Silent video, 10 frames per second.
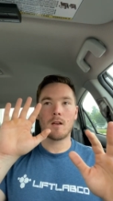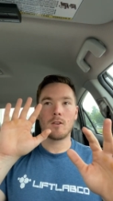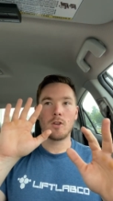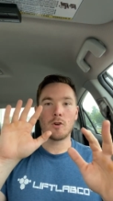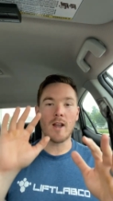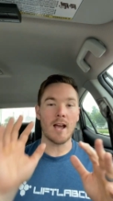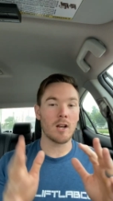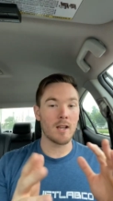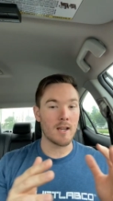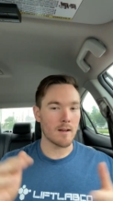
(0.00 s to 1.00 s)
you're not
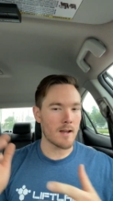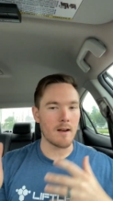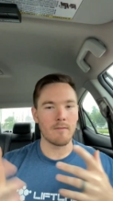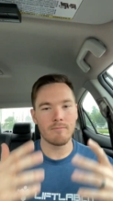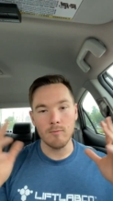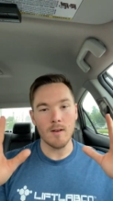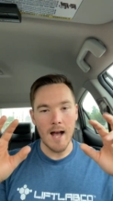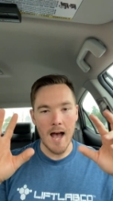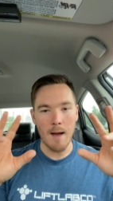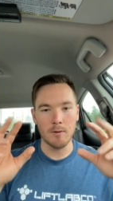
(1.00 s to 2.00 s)
going to get kind of
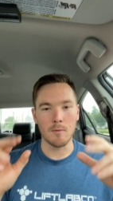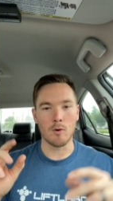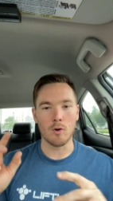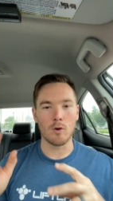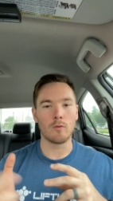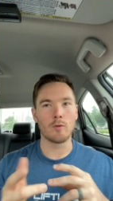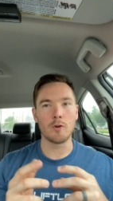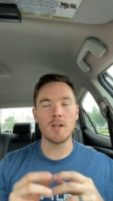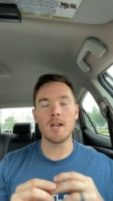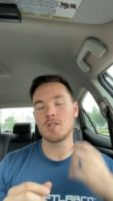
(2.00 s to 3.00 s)
optimal
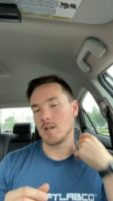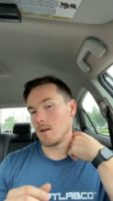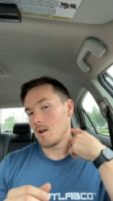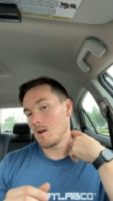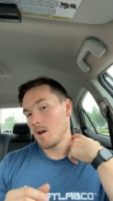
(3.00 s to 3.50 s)
rotation.